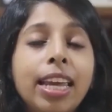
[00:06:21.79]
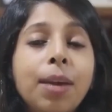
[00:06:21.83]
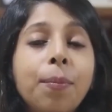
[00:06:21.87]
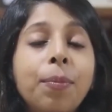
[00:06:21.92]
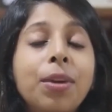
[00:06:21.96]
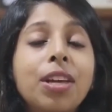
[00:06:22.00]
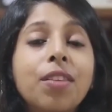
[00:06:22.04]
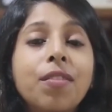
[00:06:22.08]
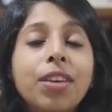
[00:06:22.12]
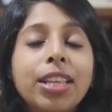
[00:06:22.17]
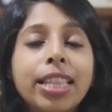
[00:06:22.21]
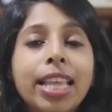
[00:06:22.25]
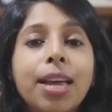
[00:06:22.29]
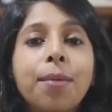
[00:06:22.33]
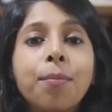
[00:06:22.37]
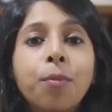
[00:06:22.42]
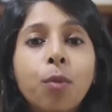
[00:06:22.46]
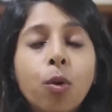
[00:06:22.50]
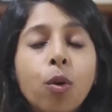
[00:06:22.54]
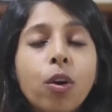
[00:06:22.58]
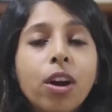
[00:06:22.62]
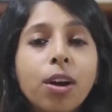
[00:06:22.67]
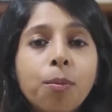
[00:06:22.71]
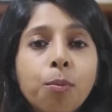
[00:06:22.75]
Keep giving
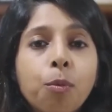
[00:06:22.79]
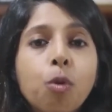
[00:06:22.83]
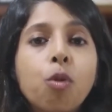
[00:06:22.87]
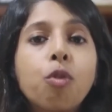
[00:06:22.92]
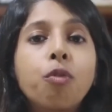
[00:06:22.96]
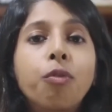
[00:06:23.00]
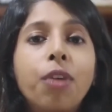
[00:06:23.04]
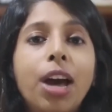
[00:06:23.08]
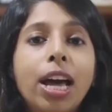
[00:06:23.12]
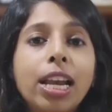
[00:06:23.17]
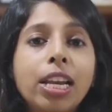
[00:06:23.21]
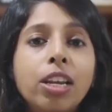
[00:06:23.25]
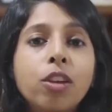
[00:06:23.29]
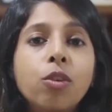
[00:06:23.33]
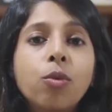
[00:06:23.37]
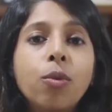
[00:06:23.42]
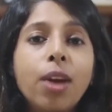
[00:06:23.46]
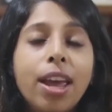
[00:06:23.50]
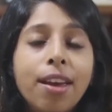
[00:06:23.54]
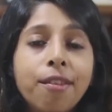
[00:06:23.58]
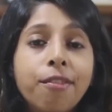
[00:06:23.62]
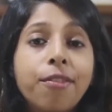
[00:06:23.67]
them more and more value